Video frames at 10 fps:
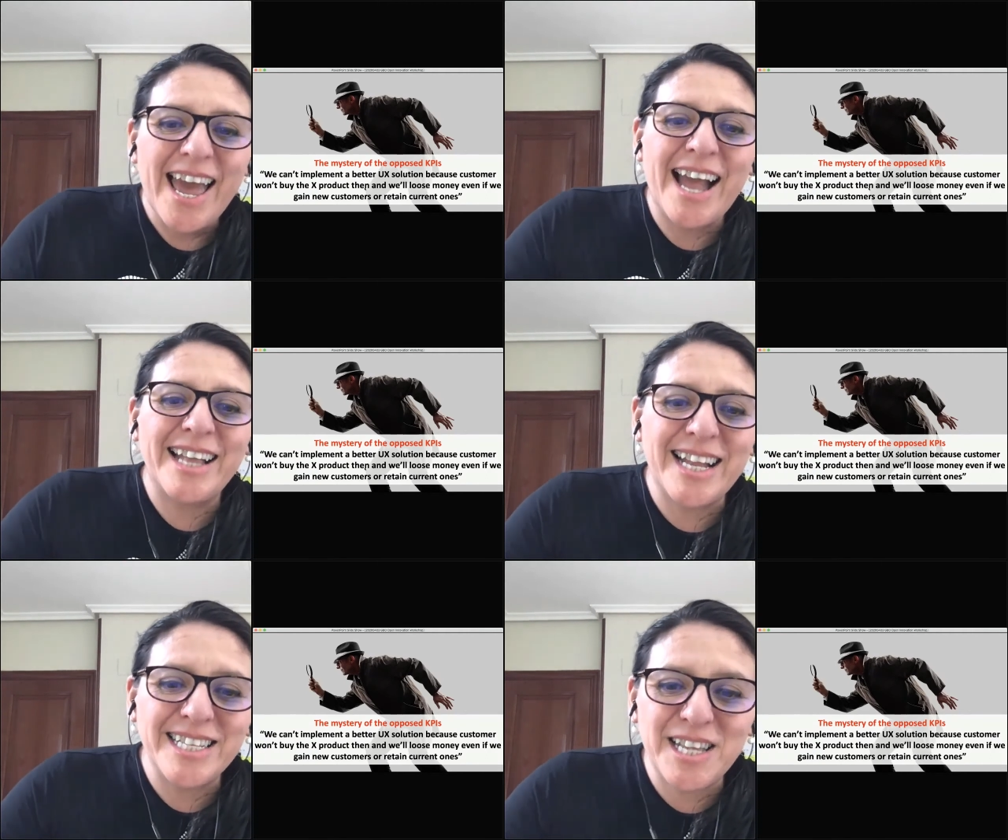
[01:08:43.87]

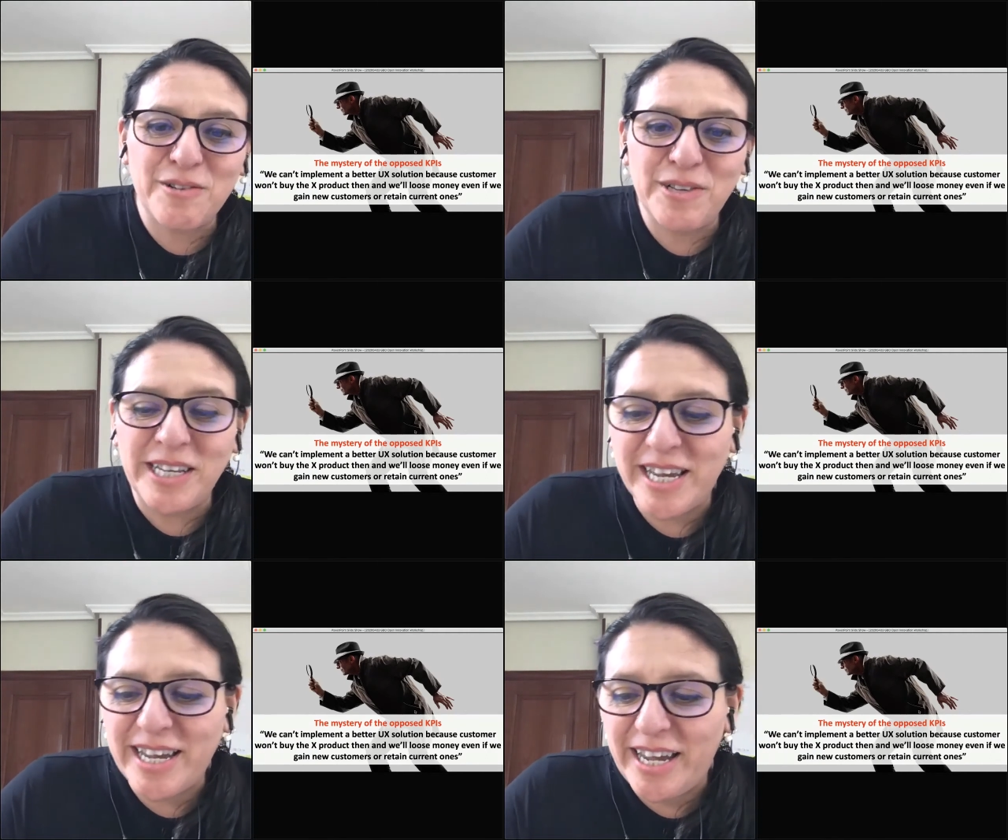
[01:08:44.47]
And that's a good
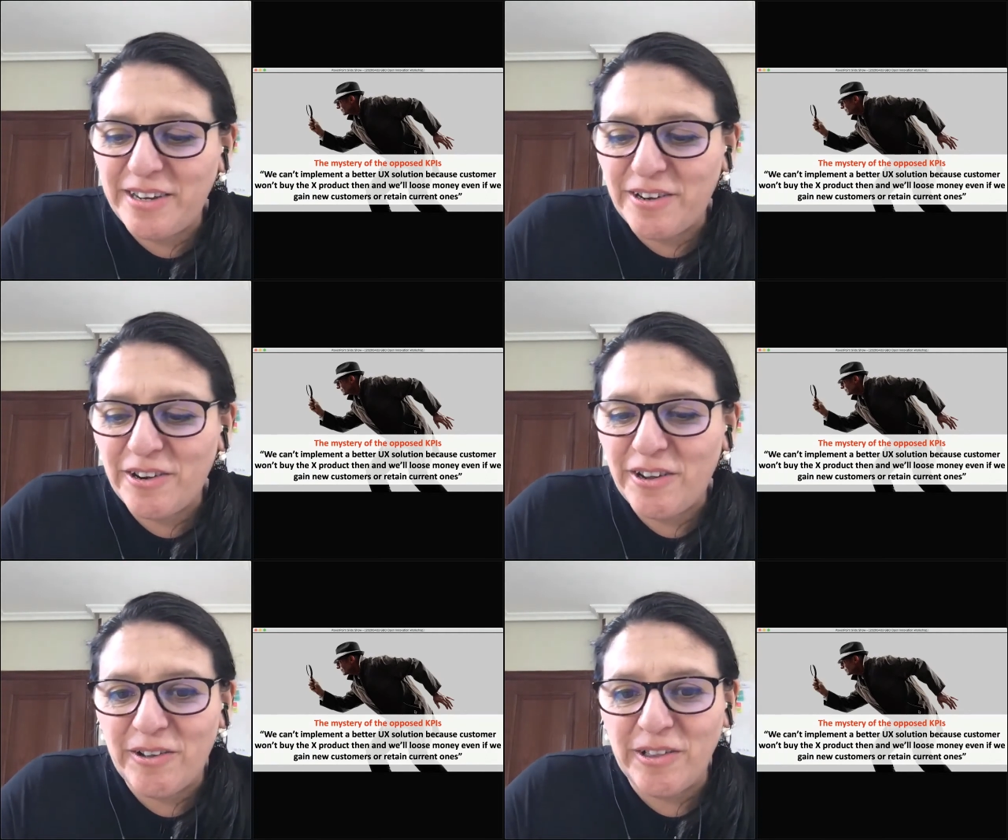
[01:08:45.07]

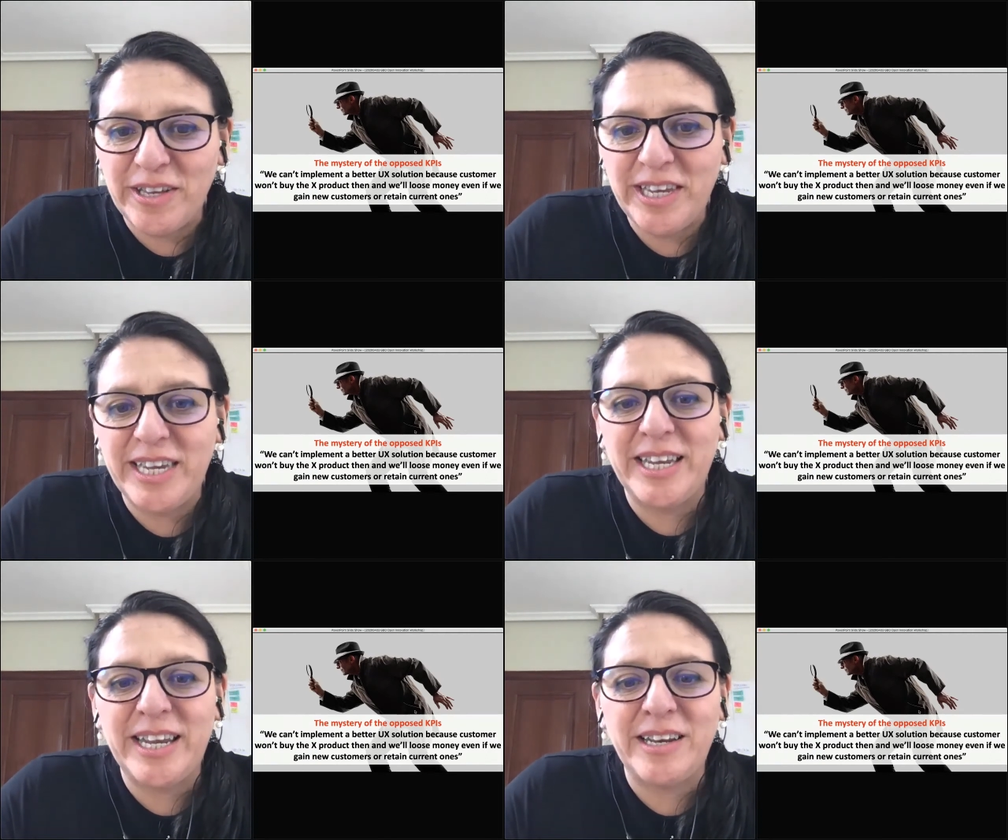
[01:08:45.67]
indicator on
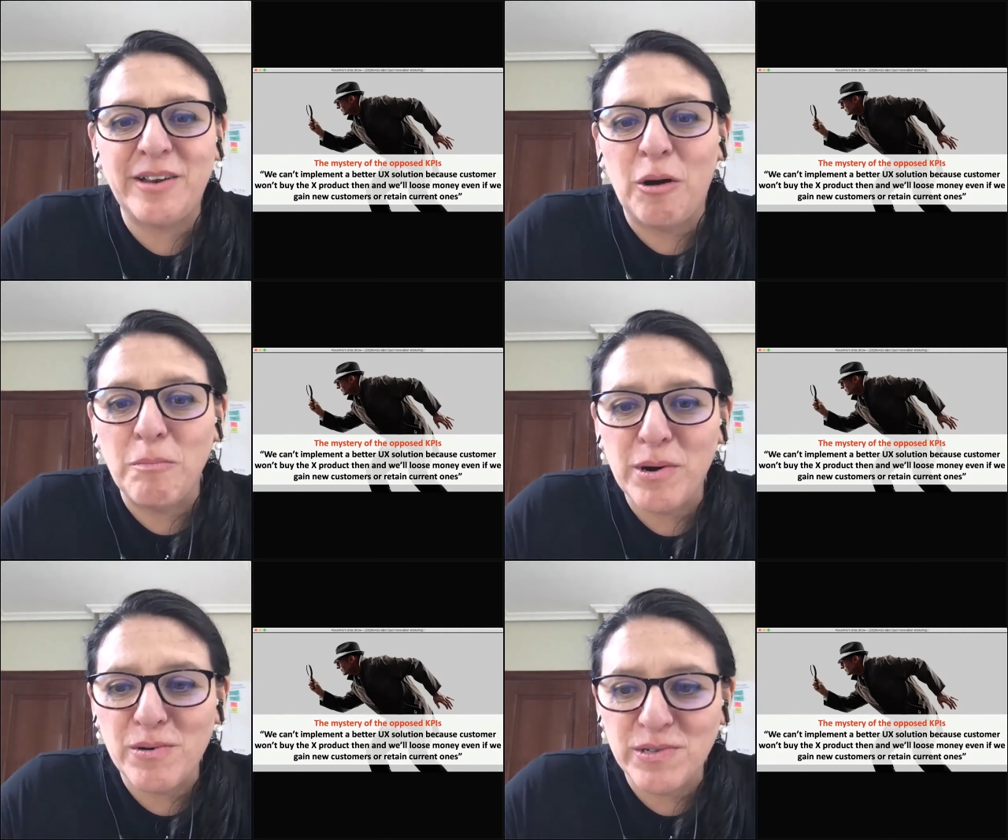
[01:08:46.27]
hidden
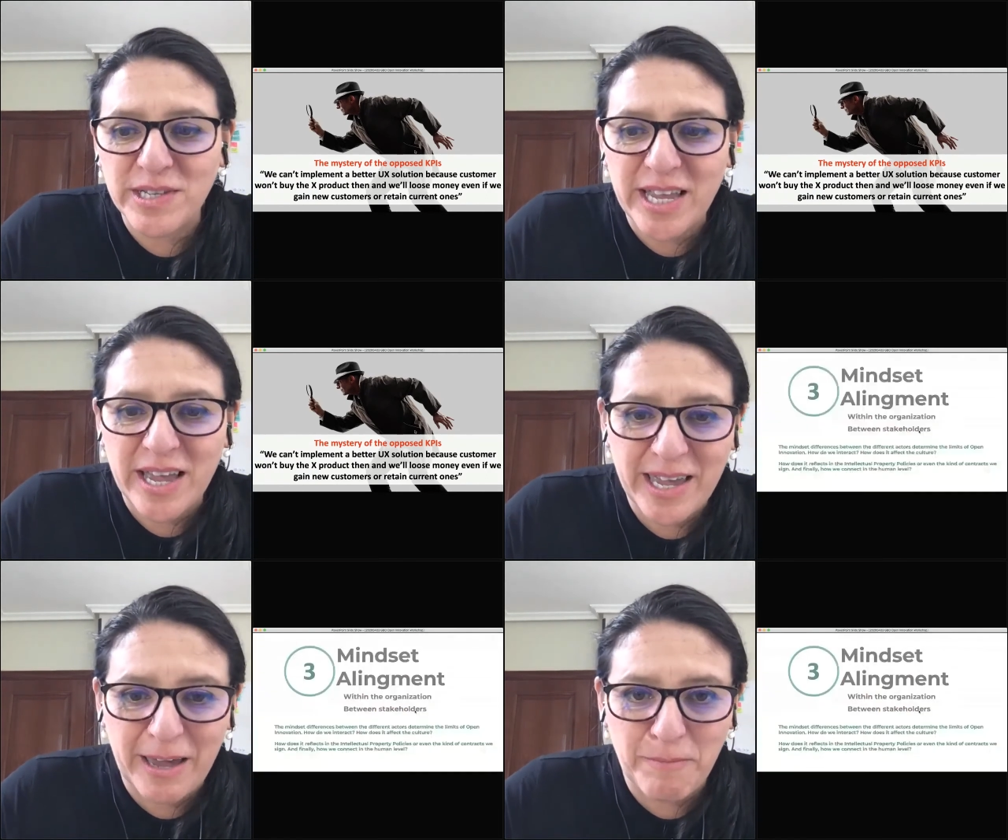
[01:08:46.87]
opposed
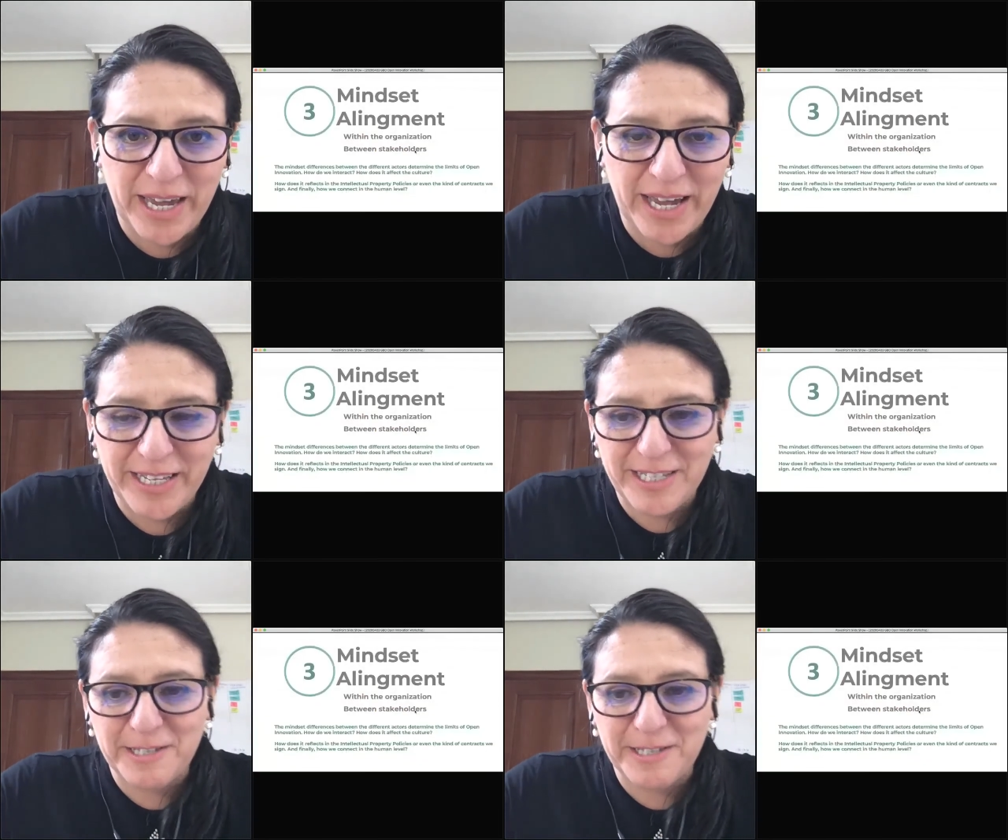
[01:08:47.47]
KPIs.